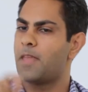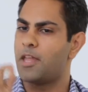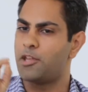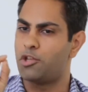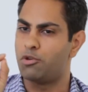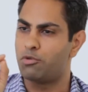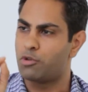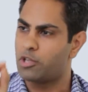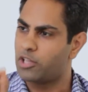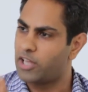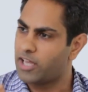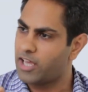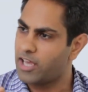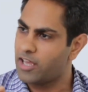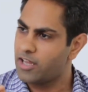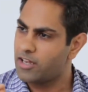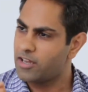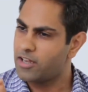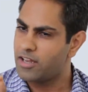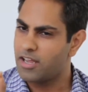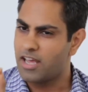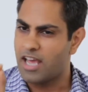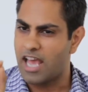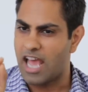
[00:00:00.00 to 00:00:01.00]
And you click it
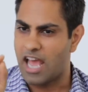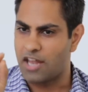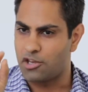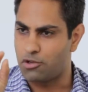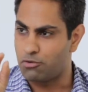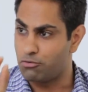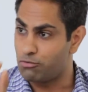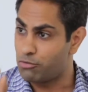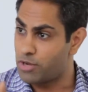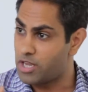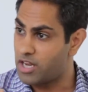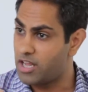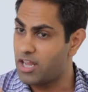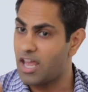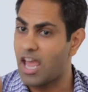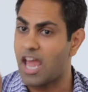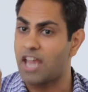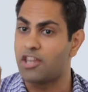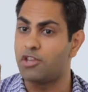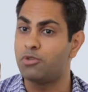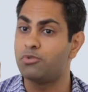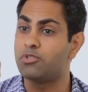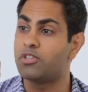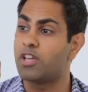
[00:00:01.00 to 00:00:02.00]
and you read it
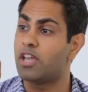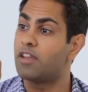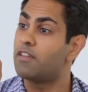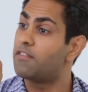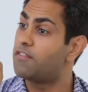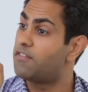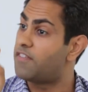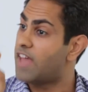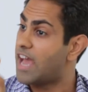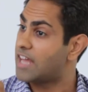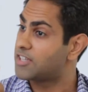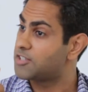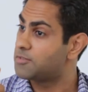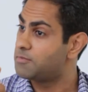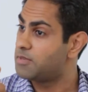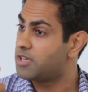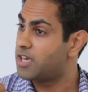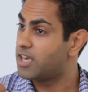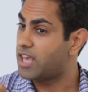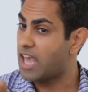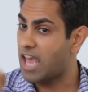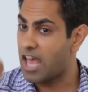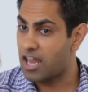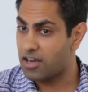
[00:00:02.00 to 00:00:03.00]
and you said, that's
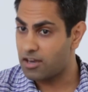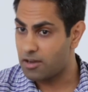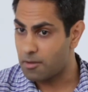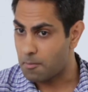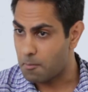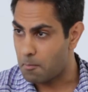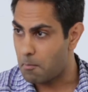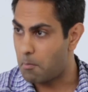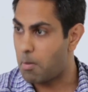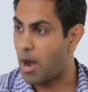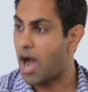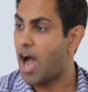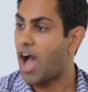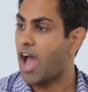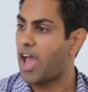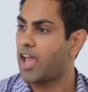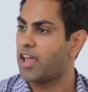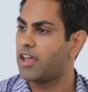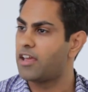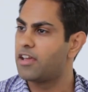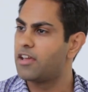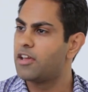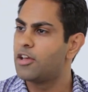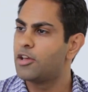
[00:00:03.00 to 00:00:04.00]
me again, buy.
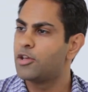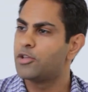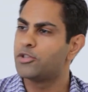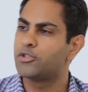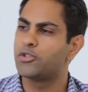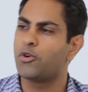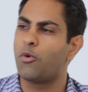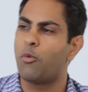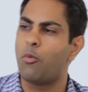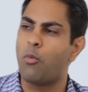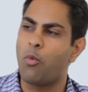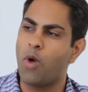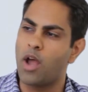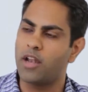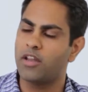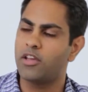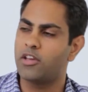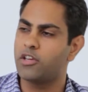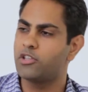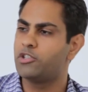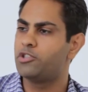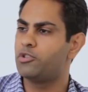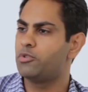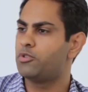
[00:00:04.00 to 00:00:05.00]
So
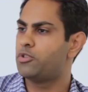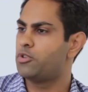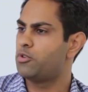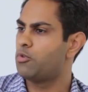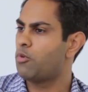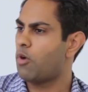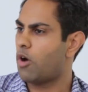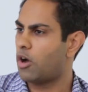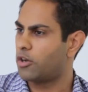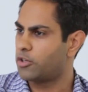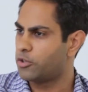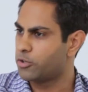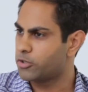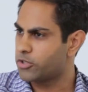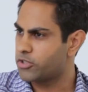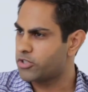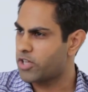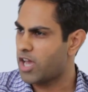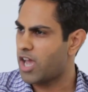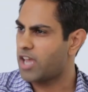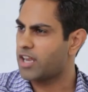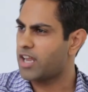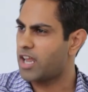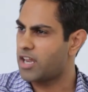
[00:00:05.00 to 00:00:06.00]
what could you do on your
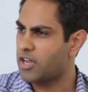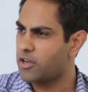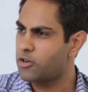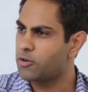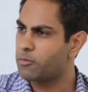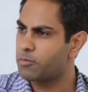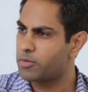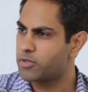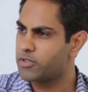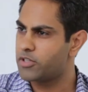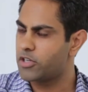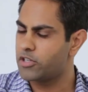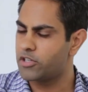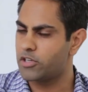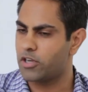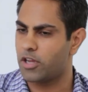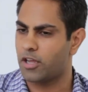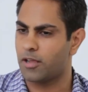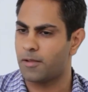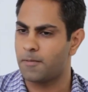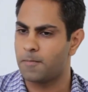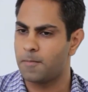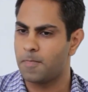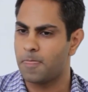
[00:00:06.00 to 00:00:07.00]
site and in your
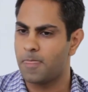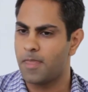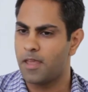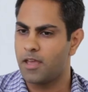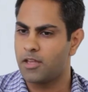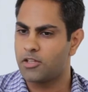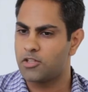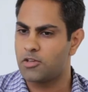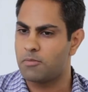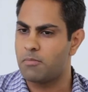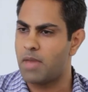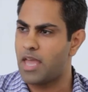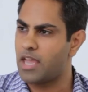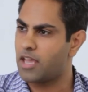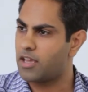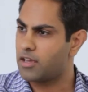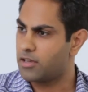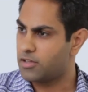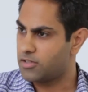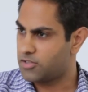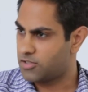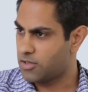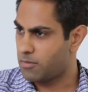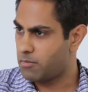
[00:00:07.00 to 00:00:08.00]
positioning to
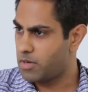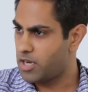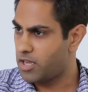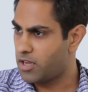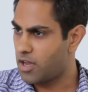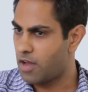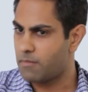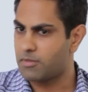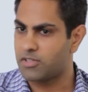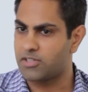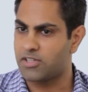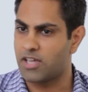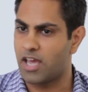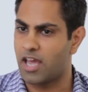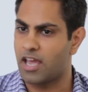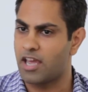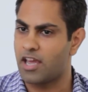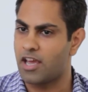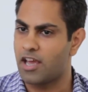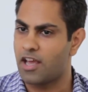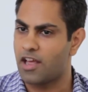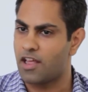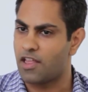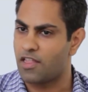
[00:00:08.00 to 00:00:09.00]
make somebody come and
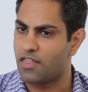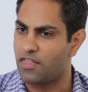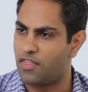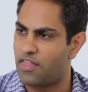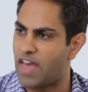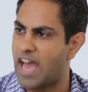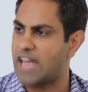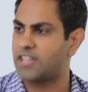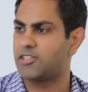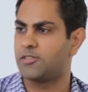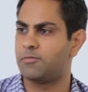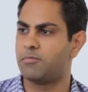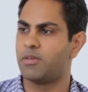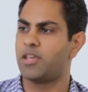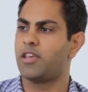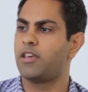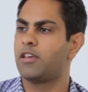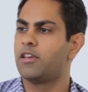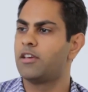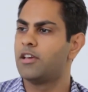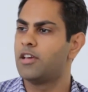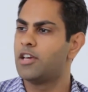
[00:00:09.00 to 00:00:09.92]
say, that's me.